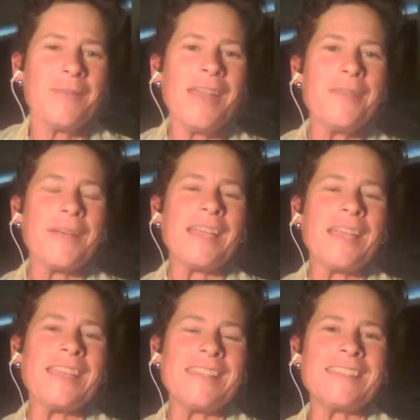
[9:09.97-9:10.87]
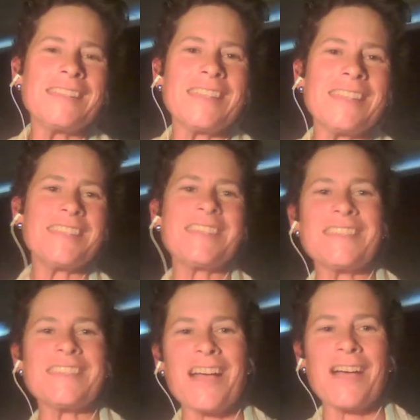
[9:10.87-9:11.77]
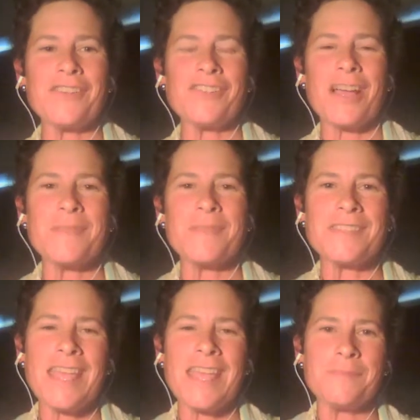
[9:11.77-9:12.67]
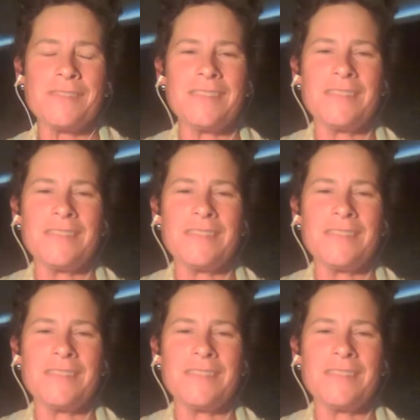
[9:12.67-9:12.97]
But anyway, his coffee shop is named